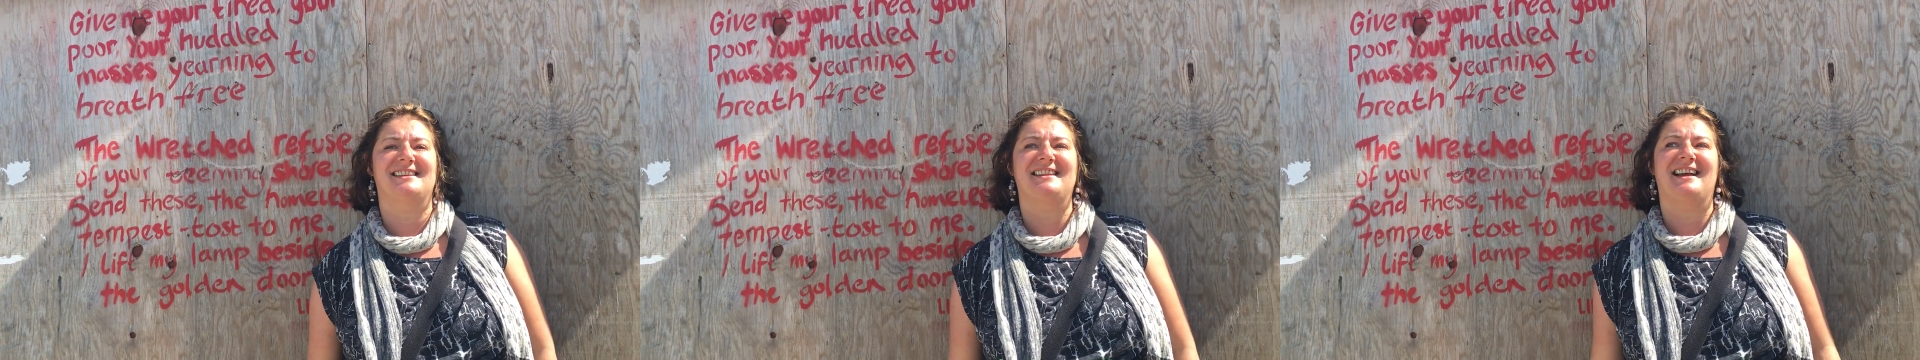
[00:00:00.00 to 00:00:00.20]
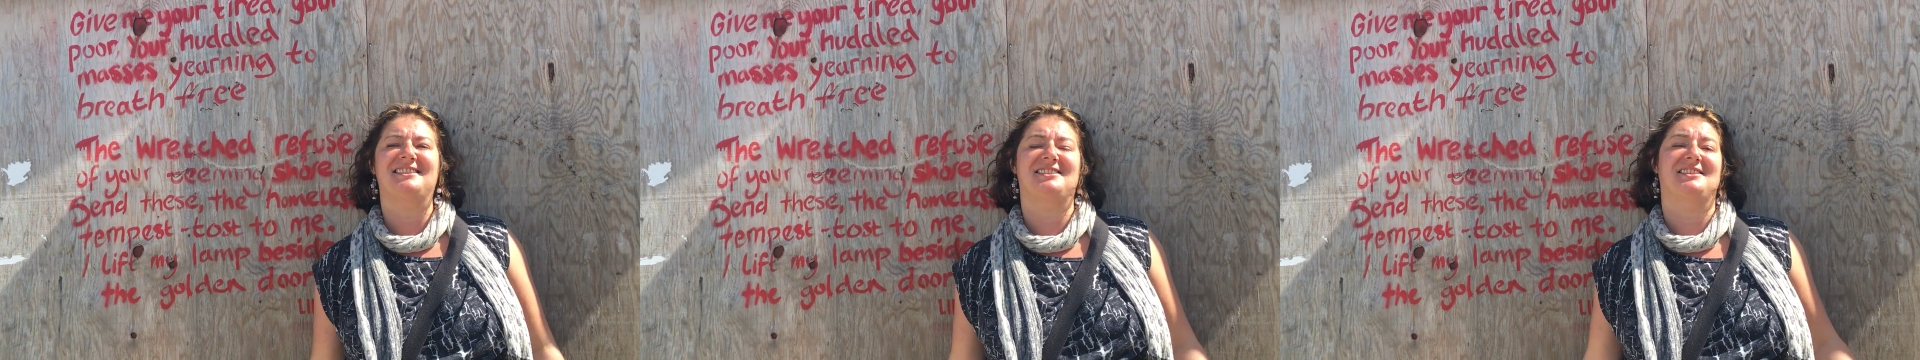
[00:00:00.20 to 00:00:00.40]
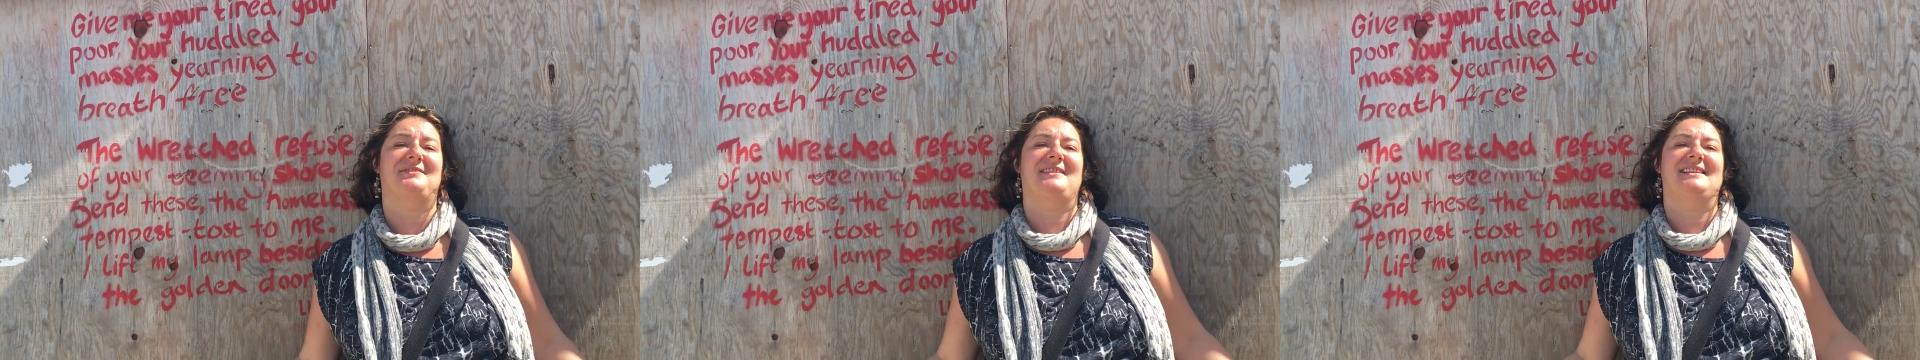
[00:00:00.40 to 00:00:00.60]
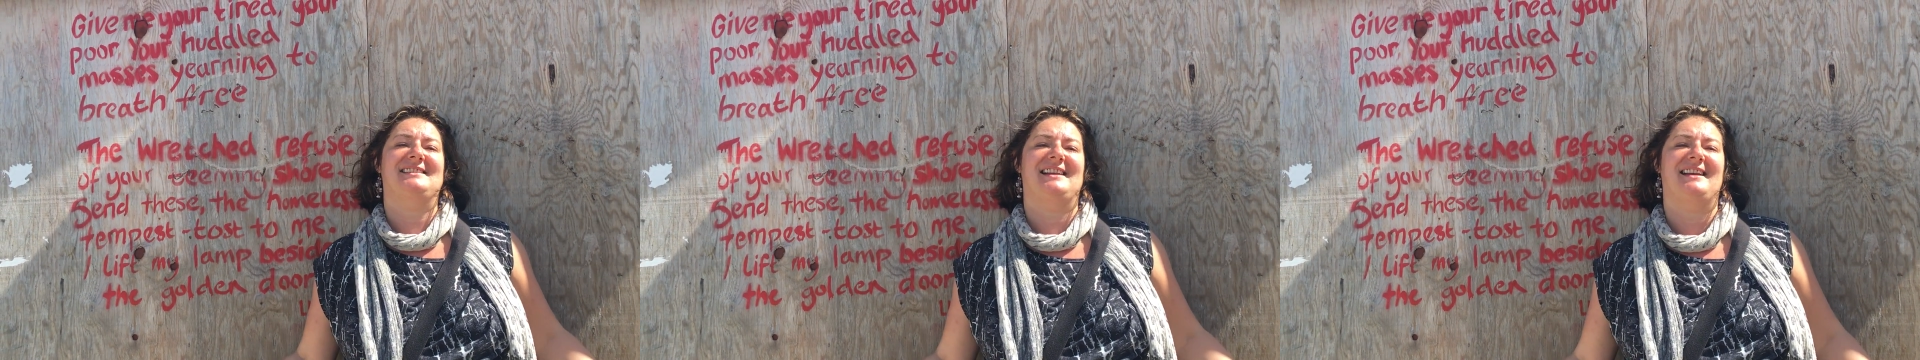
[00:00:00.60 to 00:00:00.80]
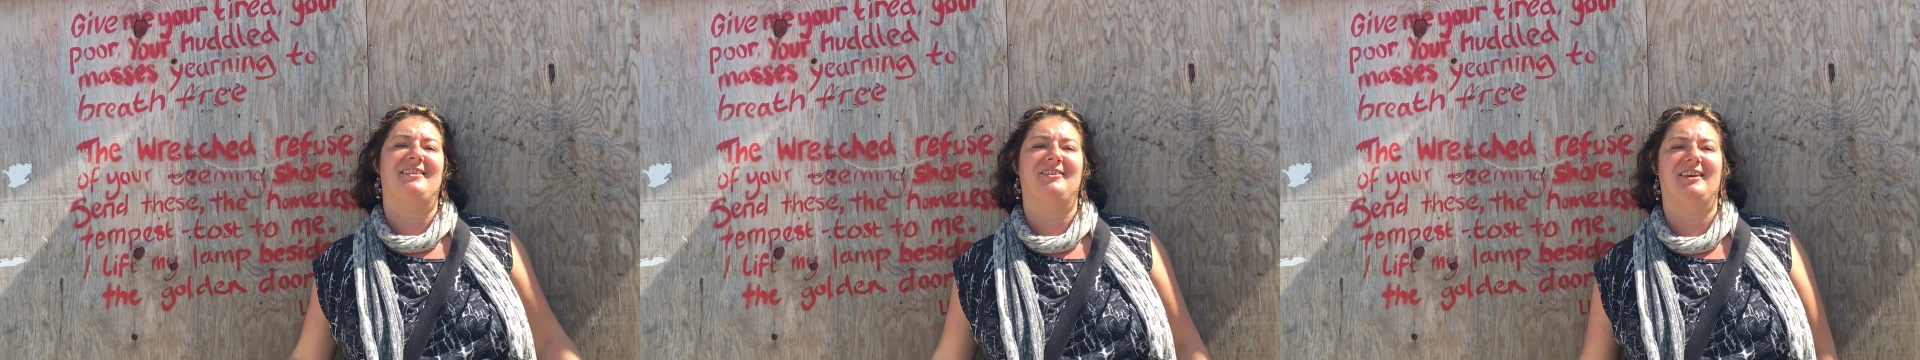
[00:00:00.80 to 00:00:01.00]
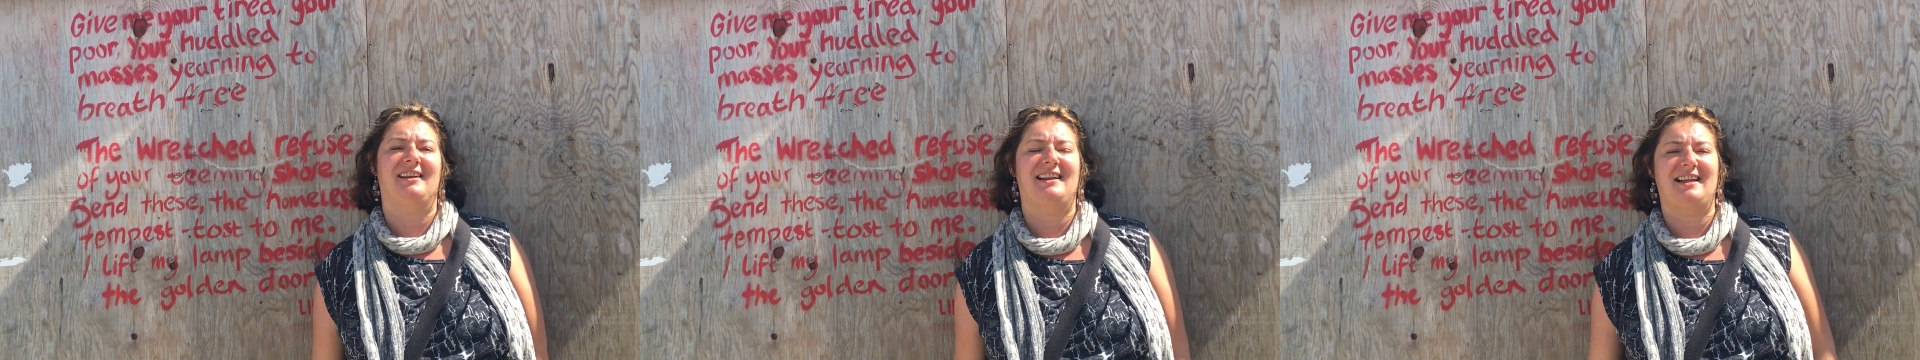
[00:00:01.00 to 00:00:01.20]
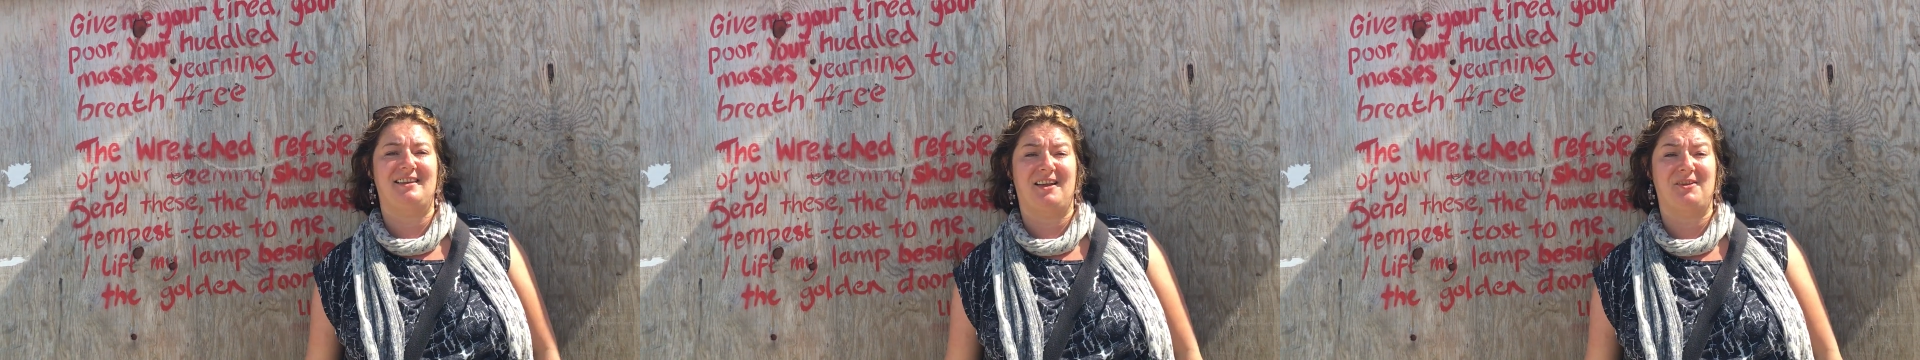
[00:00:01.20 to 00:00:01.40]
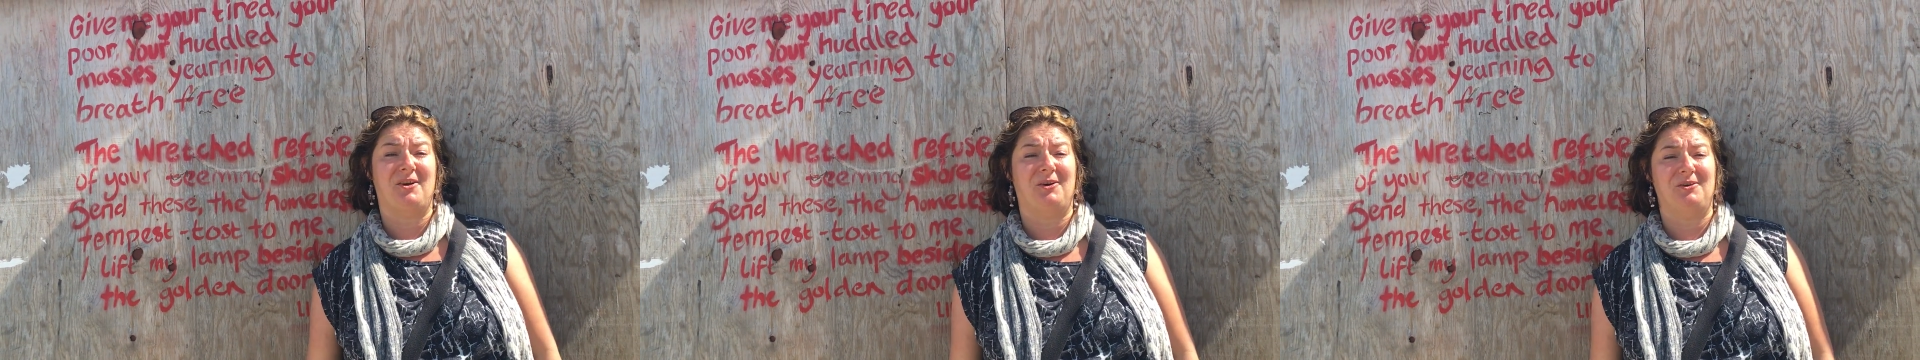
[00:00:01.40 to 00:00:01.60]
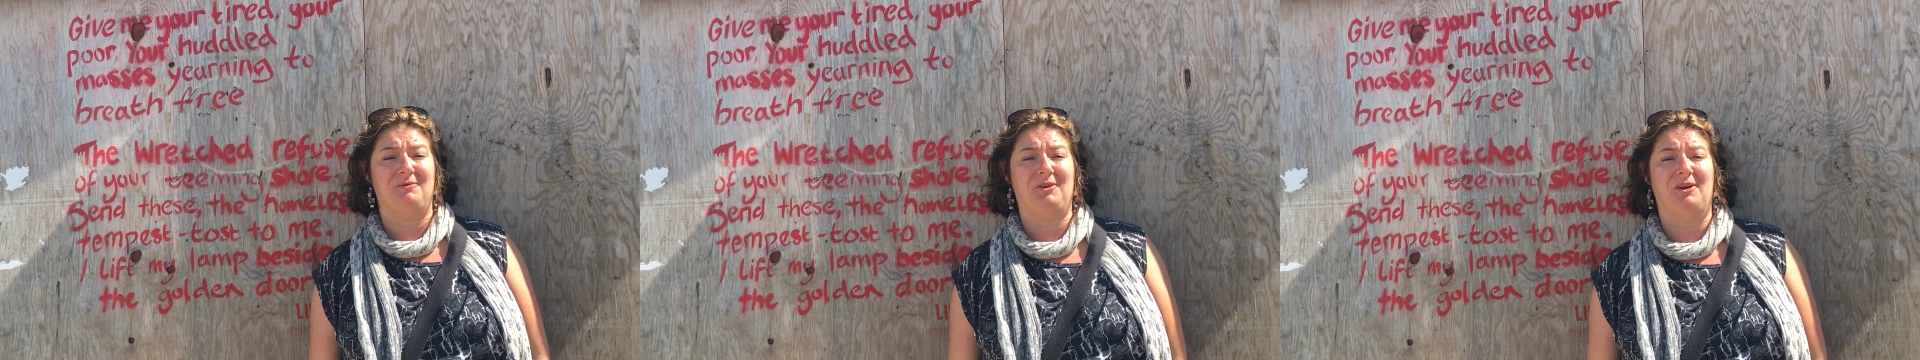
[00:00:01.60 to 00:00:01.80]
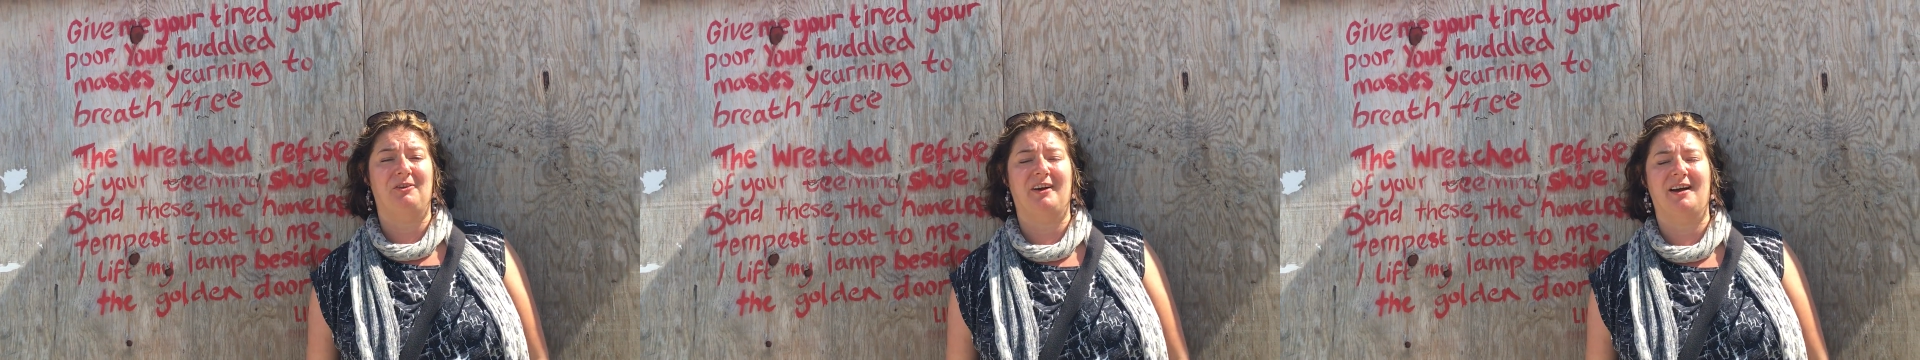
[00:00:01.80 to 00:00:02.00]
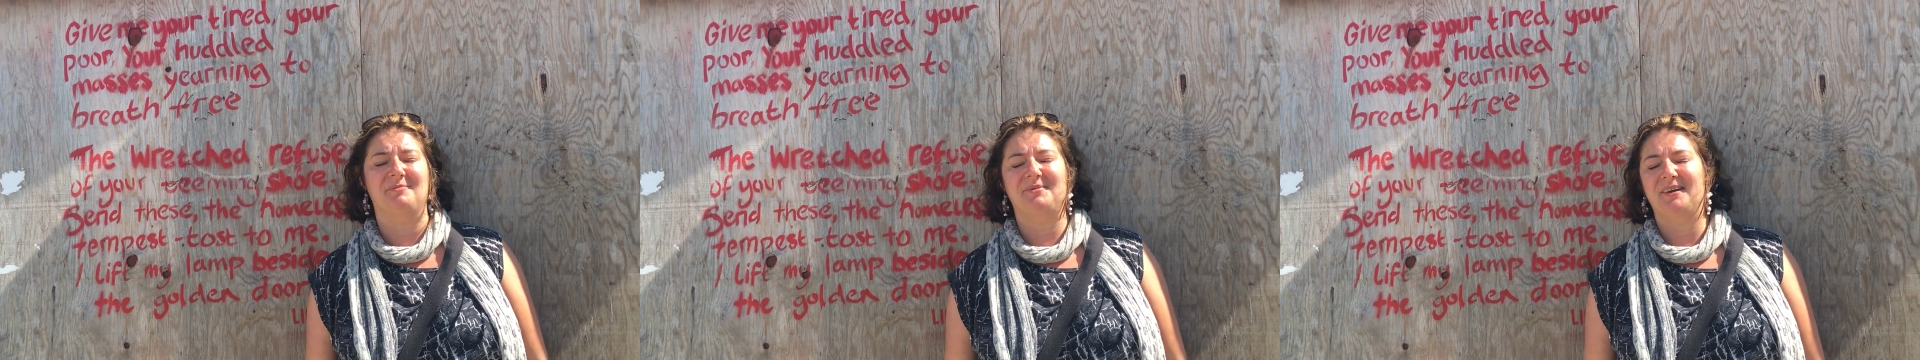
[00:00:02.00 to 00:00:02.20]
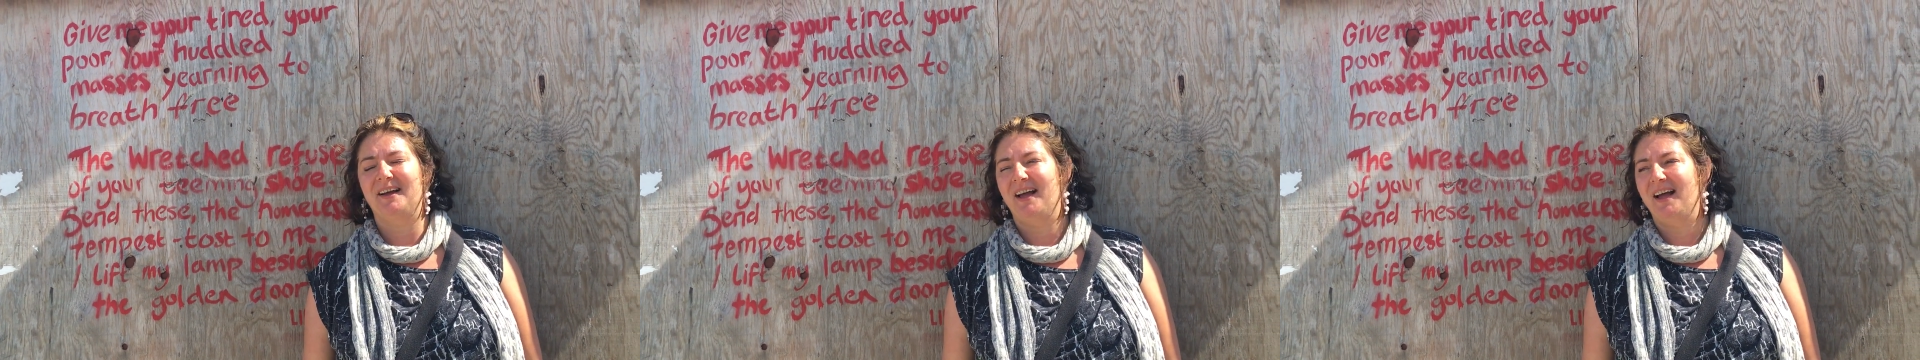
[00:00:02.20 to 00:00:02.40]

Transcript: and that's just for this area, let alone the whole of Europe.